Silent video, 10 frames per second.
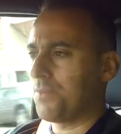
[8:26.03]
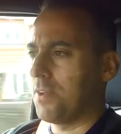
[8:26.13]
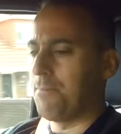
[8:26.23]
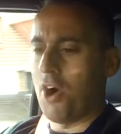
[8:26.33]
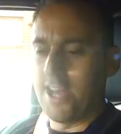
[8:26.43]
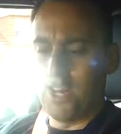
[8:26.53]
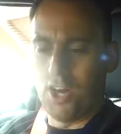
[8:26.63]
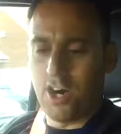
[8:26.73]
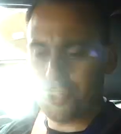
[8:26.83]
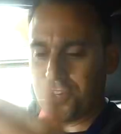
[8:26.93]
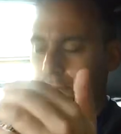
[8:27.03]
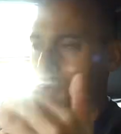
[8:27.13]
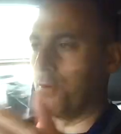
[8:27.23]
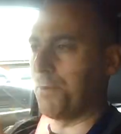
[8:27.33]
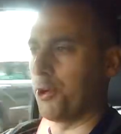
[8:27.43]
by and large, if
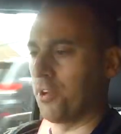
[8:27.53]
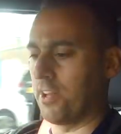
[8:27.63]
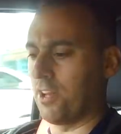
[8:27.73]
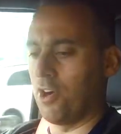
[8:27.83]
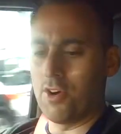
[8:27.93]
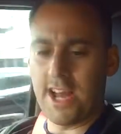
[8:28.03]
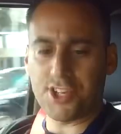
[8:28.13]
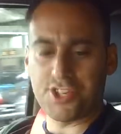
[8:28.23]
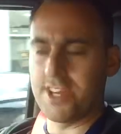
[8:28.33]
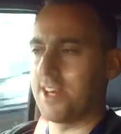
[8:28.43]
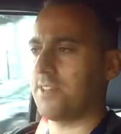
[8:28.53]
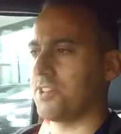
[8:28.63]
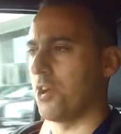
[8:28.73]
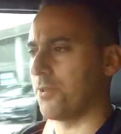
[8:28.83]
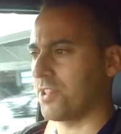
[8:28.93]
you're poodling along, actually it
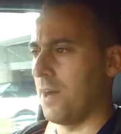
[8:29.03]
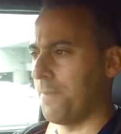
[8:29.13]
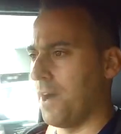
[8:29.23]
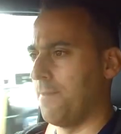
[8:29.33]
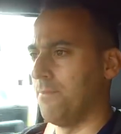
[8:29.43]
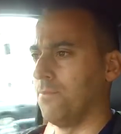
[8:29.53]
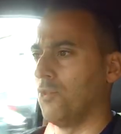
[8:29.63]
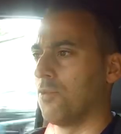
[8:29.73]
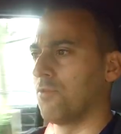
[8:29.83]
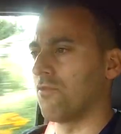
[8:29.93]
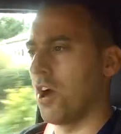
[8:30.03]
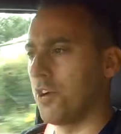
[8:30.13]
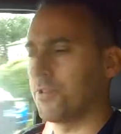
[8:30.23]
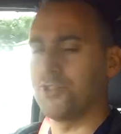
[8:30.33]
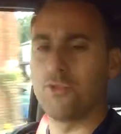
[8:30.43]
soaks up normal
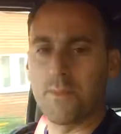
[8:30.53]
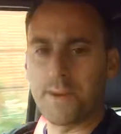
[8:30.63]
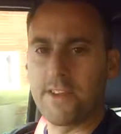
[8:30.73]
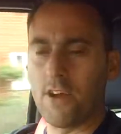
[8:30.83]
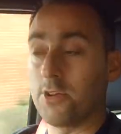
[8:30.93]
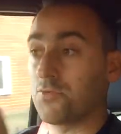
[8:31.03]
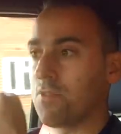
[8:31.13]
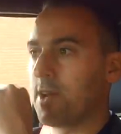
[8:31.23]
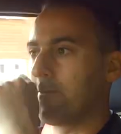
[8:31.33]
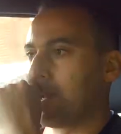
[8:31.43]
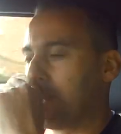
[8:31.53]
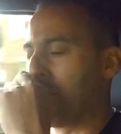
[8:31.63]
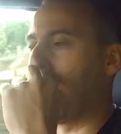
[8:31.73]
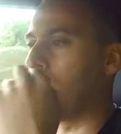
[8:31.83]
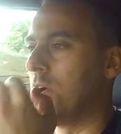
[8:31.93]
roads, normal B roads really
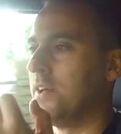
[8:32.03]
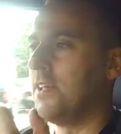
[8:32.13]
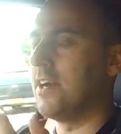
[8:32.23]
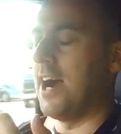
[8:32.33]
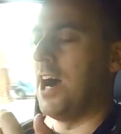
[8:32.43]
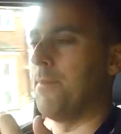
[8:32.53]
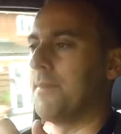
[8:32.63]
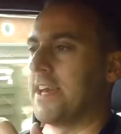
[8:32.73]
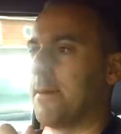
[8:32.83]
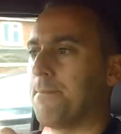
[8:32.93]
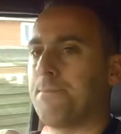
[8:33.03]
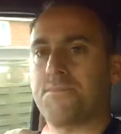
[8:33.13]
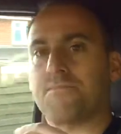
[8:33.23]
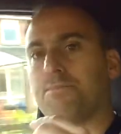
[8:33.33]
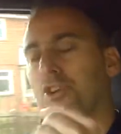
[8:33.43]
well. It
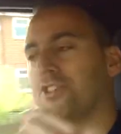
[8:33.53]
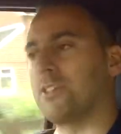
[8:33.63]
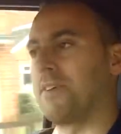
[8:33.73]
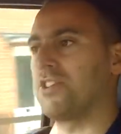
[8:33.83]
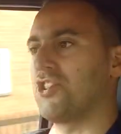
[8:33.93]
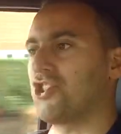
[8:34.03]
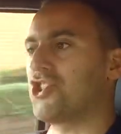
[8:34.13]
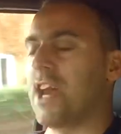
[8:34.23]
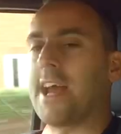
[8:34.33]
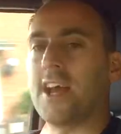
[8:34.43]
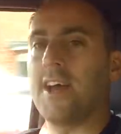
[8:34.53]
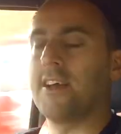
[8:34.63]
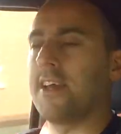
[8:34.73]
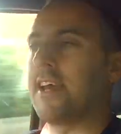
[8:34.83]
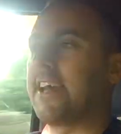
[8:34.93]
puts them into check
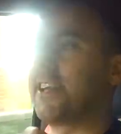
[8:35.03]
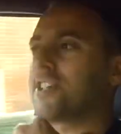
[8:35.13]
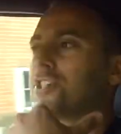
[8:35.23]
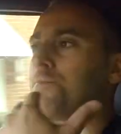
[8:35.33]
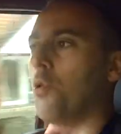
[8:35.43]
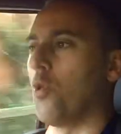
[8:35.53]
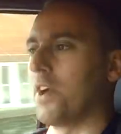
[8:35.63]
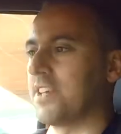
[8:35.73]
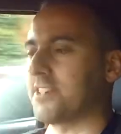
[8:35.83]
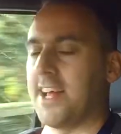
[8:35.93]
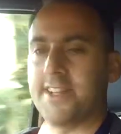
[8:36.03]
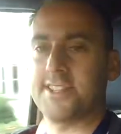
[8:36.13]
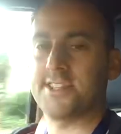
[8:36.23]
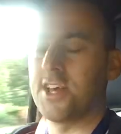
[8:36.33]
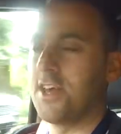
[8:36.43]
in a sporty
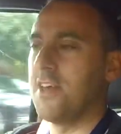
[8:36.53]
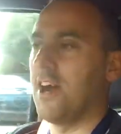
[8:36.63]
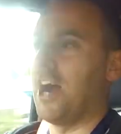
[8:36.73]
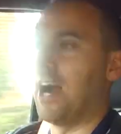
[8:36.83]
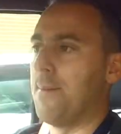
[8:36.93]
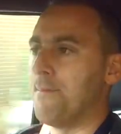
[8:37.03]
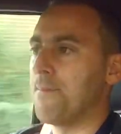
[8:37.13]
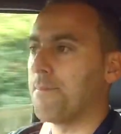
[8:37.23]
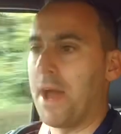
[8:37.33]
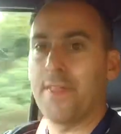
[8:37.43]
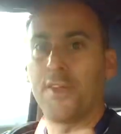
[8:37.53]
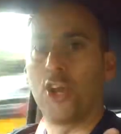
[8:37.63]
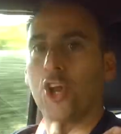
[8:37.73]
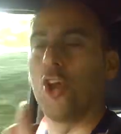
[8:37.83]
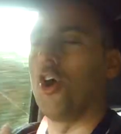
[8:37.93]
sense better than a
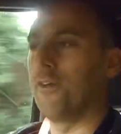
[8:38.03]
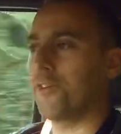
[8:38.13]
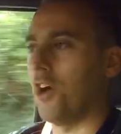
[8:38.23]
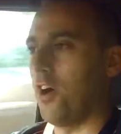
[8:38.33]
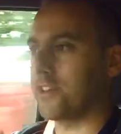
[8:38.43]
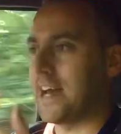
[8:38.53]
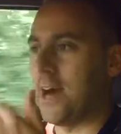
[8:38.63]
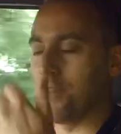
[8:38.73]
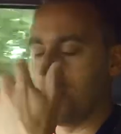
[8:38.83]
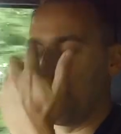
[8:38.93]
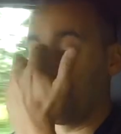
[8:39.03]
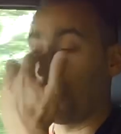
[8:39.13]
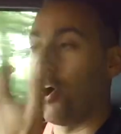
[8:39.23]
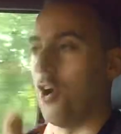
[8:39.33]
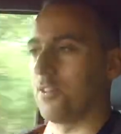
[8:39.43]
lot of cars out there,
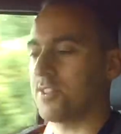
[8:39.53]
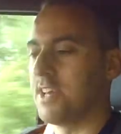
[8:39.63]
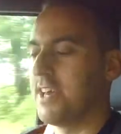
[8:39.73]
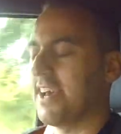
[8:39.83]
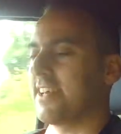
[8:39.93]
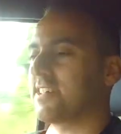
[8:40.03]
because it's